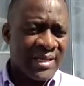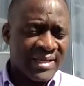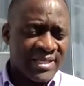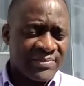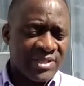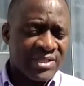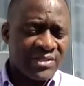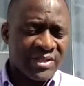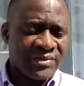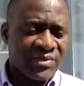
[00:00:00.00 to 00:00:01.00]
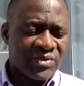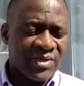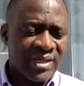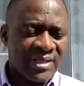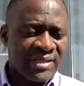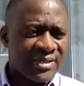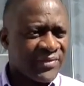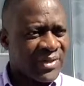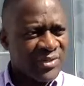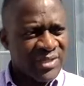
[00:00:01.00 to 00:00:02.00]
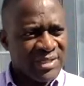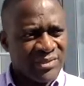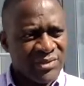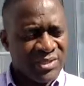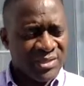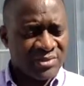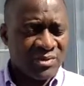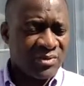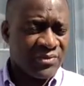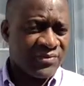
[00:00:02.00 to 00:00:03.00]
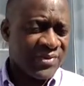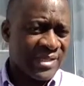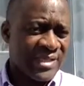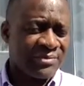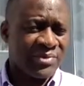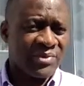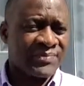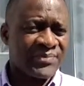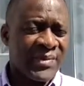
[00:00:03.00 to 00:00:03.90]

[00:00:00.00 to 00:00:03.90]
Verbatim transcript: and that is particularly if you look at uh, phagocytosis or, for example,